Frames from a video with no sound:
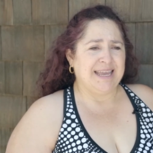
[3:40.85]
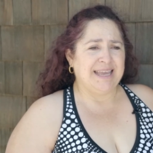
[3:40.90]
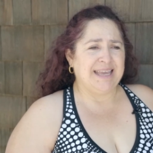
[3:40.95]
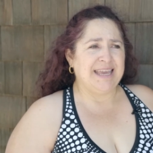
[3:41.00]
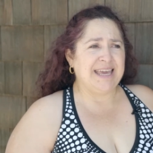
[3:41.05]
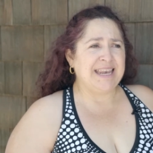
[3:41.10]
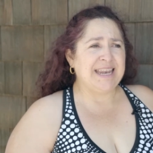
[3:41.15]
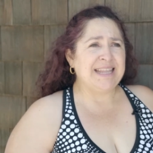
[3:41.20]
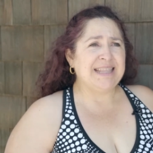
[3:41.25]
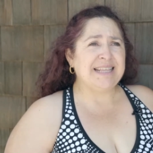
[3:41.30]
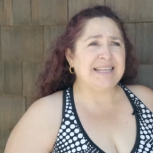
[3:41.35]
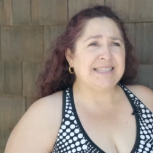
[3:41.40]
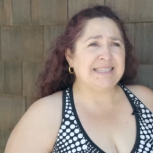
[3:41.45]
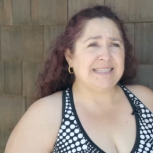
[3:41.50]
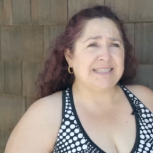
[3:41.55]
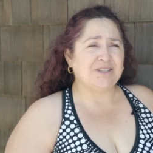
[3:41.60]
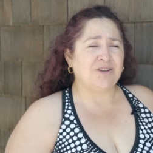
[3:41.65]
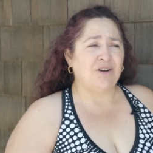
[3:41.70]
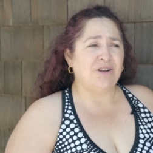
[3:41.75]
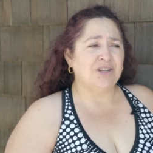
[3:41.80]
getting this
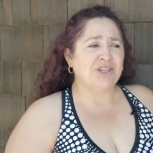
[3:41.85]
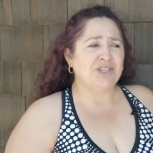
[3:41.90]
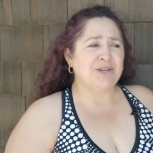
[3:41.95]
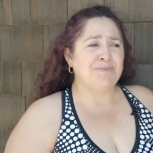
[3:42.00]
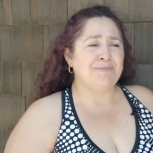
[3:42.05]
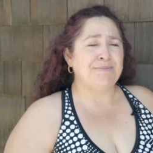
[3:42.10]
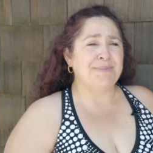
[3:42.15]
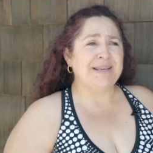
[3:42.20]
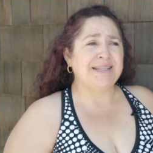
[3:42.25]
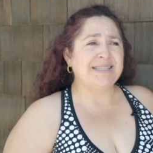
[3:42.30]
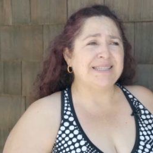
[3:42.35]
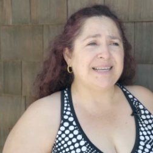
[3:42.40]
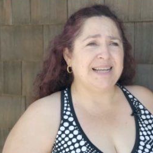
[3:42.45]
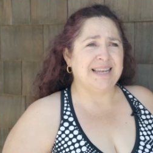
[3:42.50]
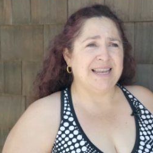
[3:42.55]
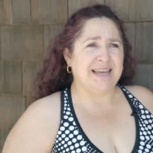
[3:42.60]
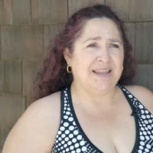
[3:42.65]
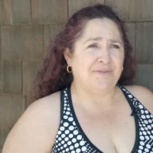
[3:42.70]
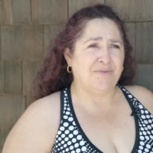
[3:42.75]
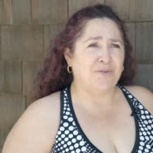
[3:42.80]
scholarship means a
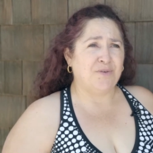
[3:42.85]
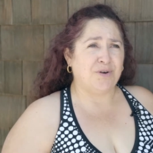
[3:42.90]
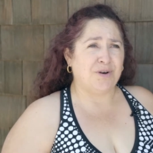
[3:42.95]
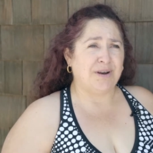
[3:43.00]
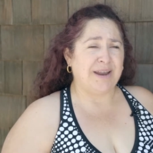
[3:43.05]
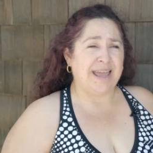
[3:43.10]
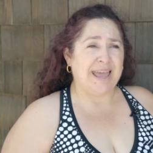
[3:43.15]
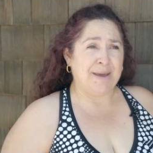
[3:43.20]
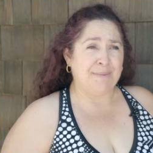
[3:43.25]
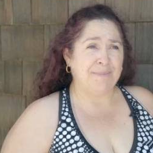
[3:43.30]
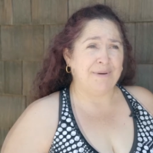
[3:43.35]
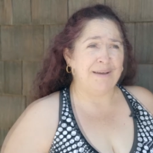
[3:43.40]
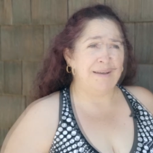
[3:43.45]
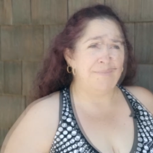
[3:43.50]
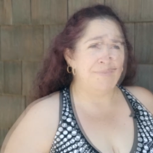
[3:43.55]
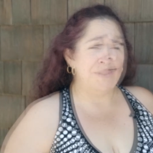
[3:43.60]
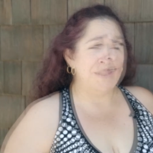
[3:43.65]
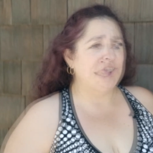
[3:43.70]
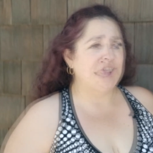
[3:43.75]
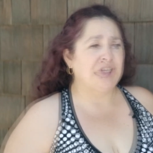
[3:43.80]
lot for Emma.
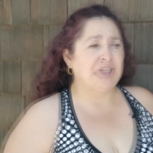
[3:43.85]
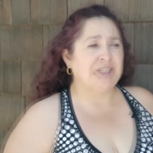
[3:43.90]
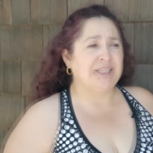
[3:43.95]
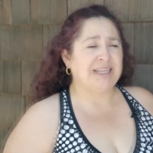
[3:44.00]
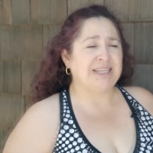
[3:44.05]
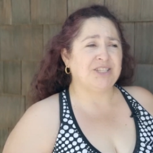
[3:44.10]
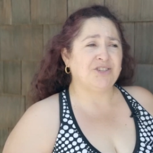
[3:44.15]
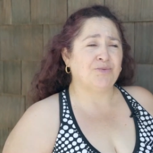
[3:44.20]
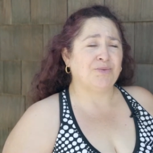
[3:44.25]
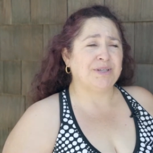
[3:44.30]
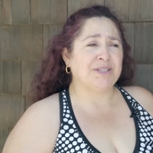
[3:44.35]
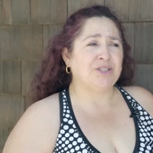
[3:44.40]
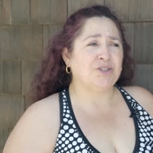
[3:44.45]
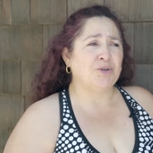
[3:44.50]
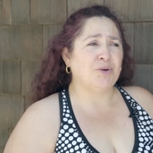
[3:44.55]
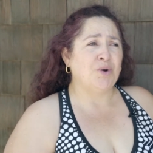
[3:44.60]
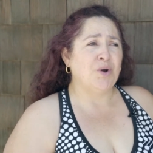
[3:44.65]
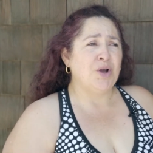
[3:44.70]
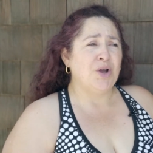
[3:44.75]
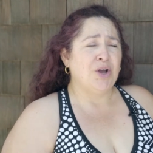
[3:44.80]
When she said she wants
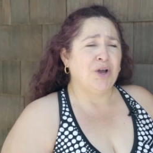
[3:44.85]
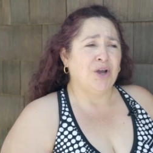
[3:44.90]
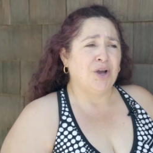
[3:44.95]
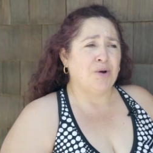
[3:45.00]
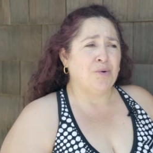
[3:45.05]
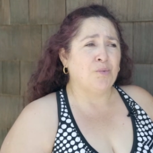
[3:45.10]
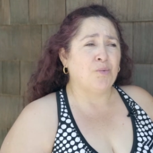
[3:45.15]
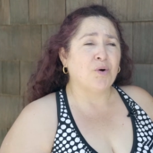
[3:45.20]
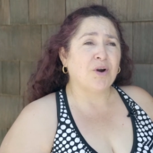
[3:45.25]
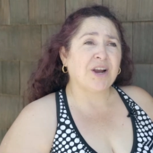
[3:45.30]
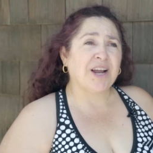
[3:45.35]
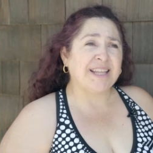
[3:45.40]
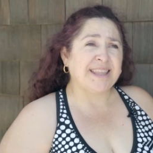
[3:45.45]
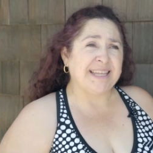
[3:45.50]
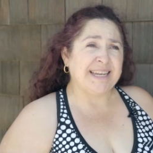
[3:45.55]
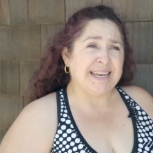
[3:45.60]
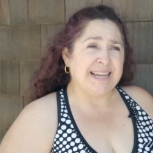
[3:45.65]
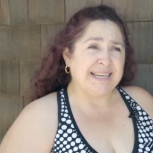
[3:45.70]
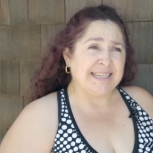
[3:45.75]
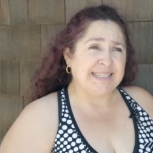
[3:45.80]
to work at
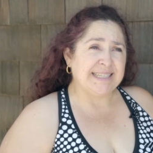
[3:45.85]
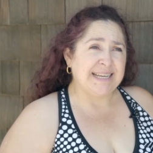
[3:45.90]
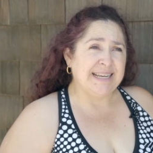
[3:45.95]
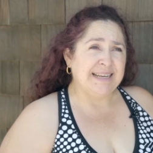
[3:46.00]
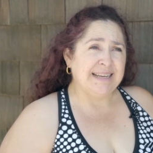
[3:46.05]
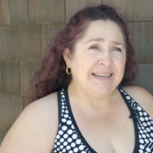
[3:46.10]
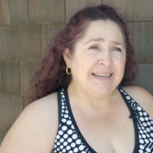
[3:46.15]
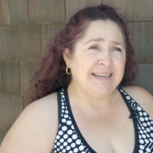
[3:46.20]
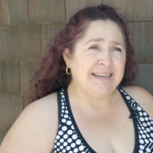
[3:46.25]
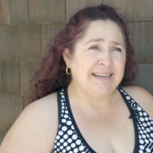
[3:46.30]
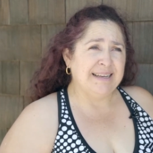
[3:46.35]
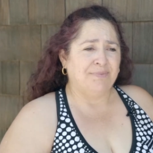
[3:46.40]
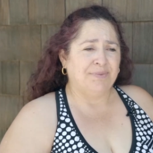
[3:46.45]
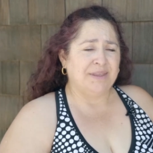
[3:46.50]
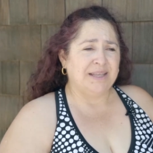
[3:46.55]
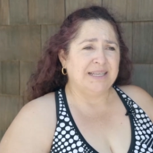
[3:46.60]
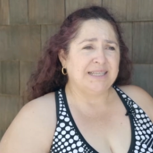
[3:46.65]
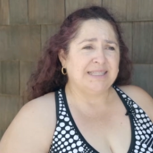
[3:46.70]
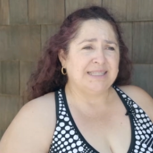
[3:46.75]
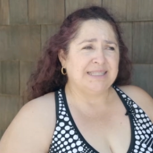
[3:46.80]
the NASA,
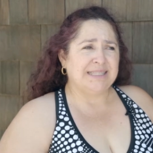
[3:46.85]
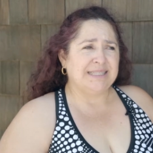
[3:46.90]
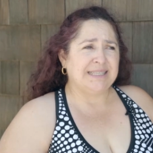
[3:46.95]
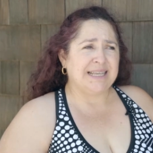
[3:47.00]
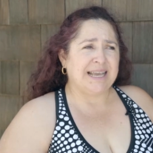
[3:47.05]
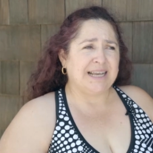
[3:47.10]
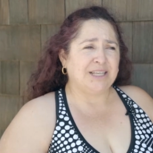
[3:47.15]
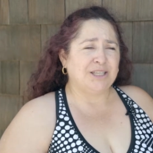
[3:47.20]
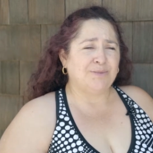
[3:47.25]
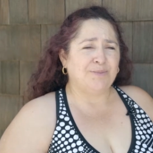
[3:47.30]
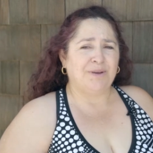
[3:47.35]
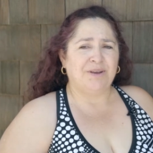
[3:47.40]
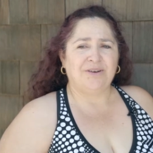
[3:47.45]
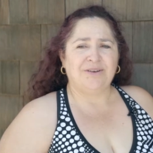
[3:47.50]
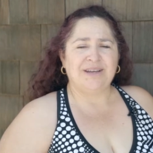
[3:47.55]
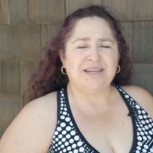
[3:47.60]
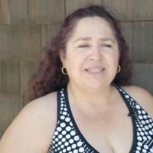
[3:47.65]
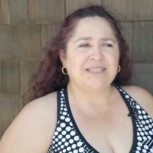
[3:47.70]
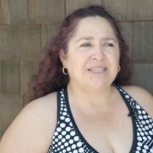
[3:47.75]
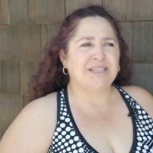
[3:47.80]
this
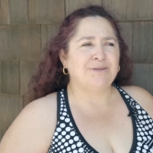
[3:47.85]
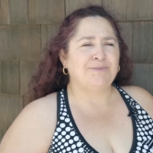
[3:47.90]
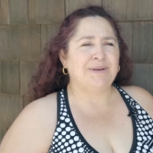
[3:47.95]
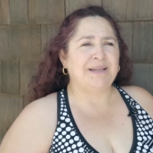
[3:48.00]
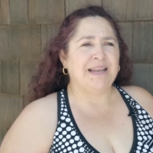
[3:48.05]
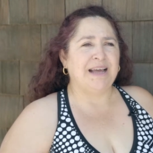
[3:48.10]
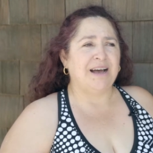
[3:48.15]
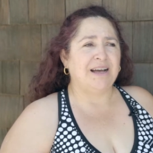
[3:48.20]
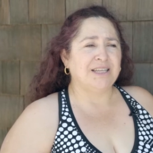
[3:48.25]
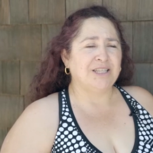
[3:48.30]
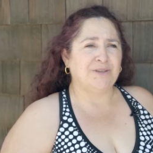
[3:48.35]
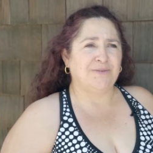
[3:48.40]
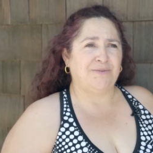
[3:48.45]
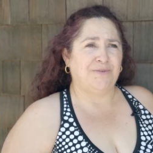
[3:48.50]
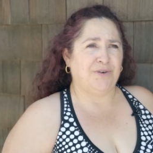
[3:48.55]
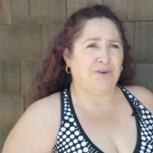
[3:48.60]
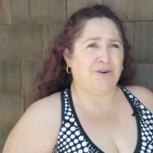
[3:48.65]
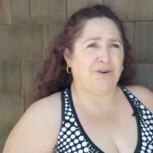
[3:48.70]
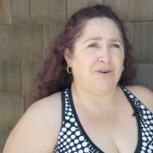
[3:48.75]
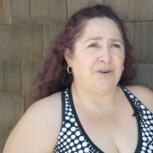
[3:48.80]
experience has been awesome
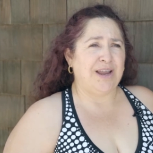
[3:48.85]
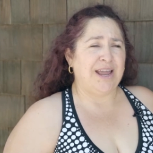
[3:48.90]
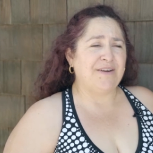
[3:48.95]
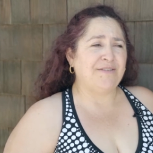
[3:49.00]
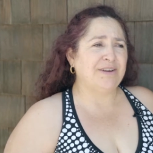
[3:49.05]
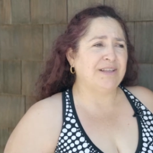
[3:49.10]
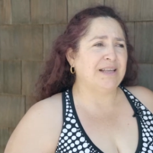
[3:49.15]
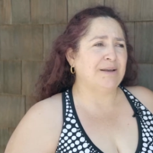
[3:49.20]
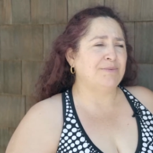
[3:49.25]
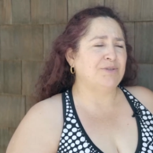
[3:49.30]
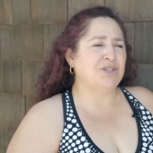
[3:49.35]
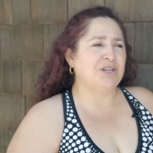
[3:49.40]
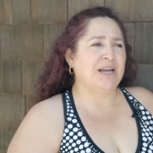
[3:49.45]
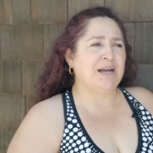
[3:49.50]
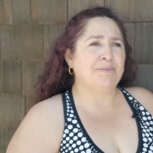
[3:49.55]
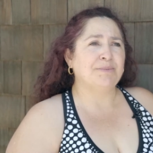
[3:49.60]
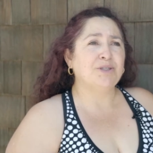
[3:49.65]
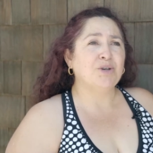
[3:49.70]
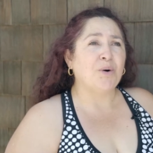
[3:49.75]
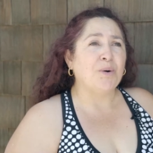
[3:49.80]
for her. Every time she
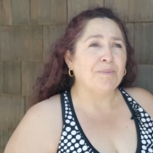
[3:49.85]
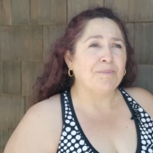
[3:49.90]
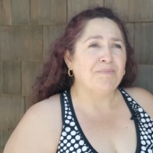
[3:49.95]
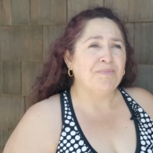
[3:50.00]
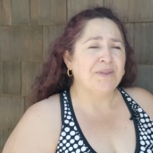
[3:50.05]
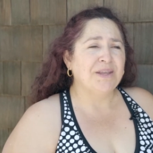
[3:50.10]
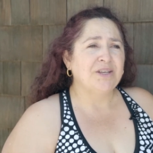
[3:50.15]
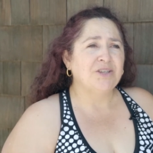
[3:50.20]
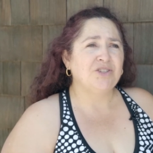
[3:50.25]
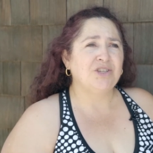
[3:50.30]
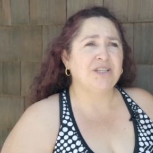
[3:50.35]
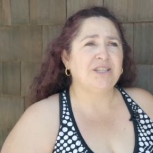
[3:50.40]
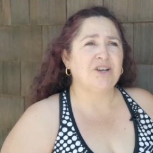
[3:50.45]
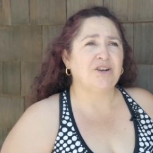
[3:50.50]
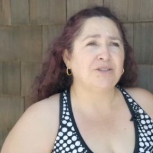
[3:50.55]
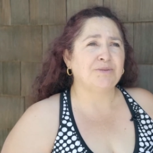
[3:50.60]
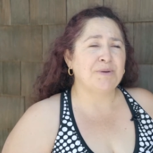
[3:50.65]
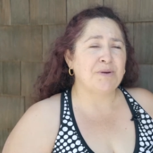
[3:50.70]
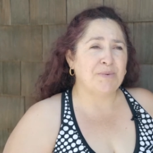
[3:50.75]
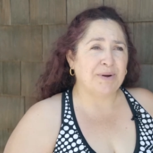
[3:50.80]
comes home, she
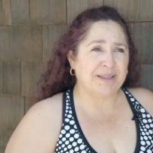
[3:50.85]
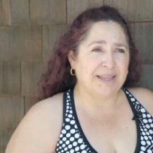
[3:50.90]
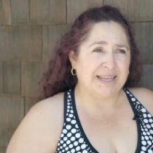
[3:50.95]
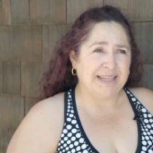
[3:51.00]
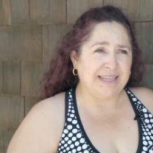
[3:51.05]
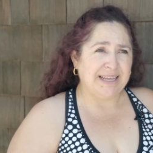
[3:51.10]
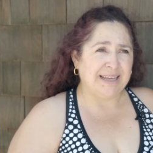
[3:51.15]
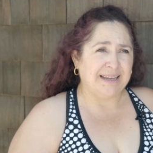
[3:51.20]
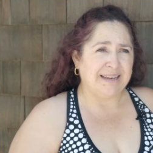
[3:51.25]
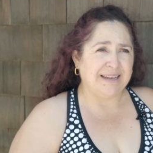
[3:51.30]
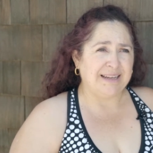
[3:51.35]
tells me what they did.